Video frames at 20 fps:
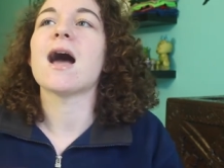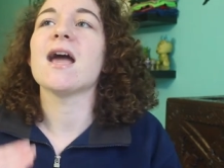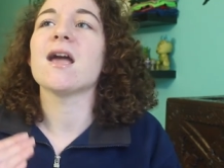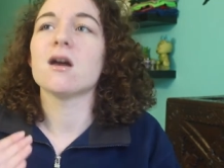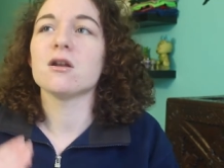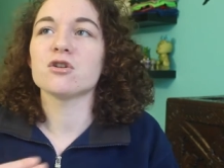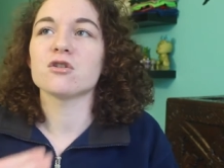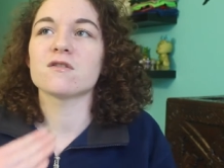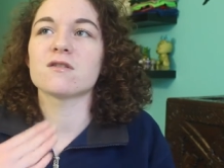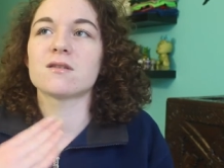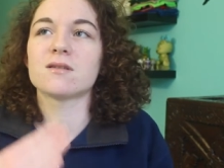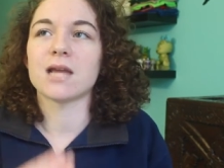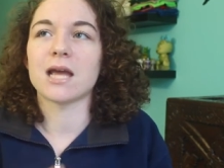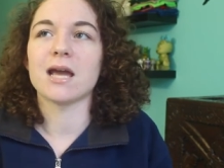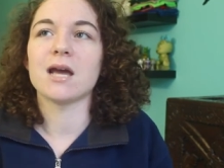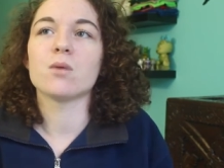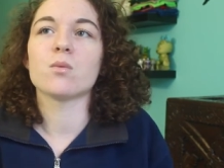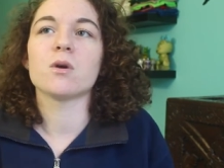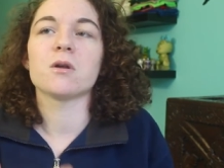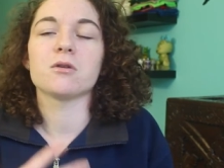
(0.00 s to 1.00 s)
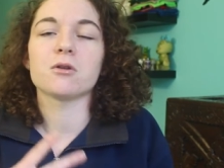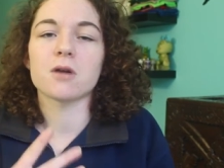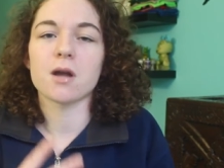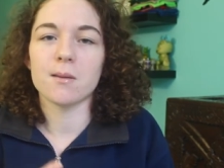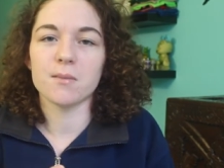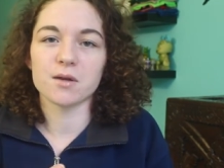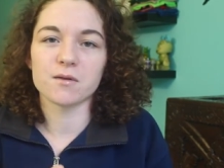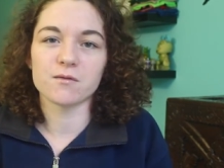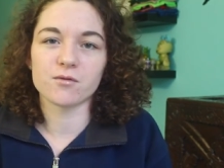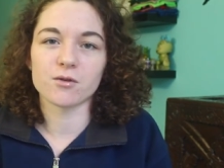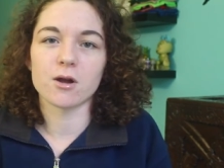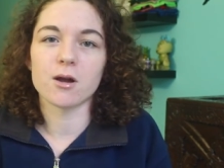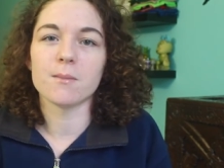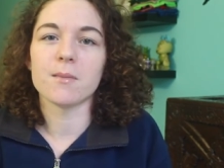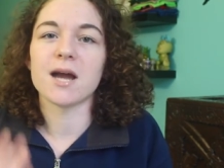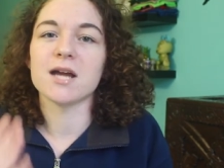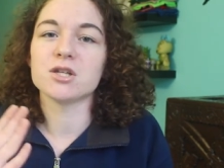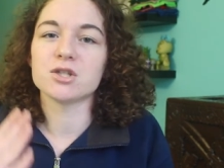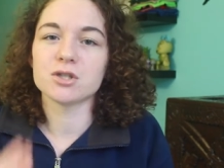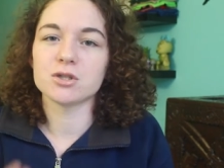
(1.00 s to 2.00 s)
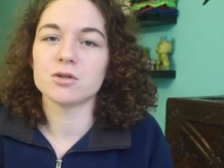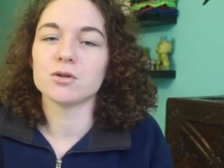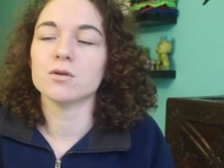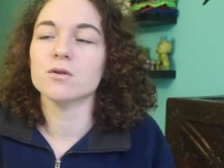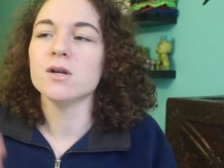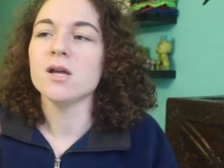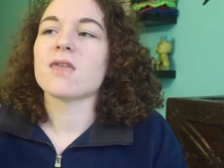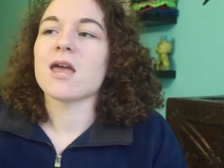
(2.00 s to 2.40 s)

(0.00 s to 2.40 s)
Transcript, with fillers: I understand where they're coming from I do